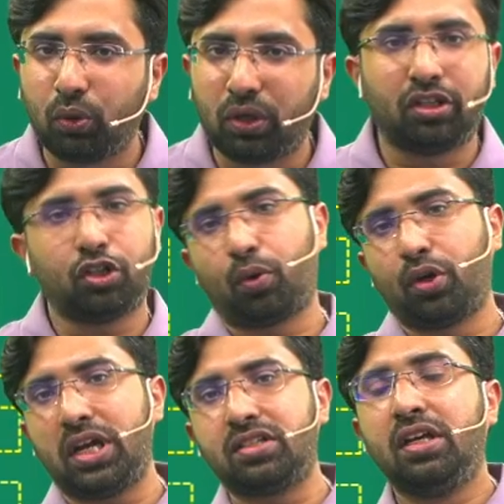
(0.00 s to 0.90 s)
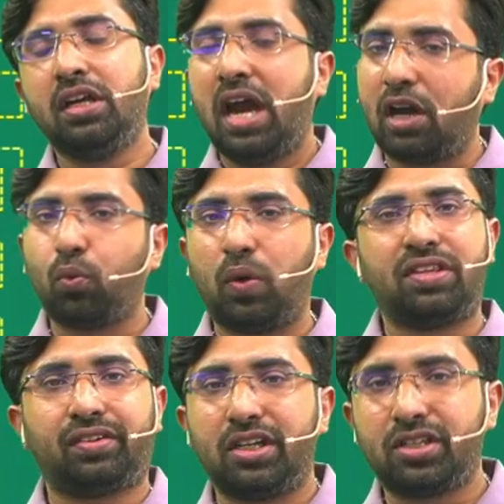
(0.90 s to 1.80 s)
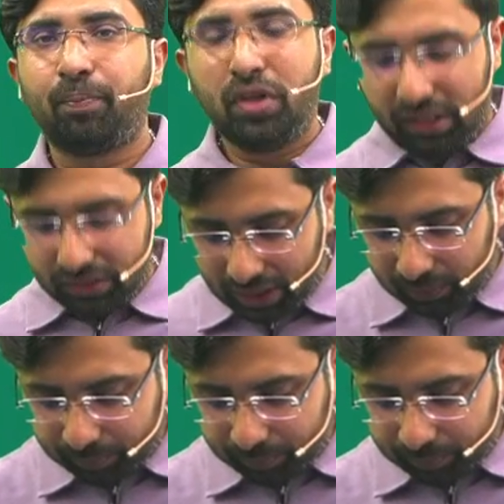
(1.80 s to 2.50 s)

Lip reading: this project at one stretch. Sir,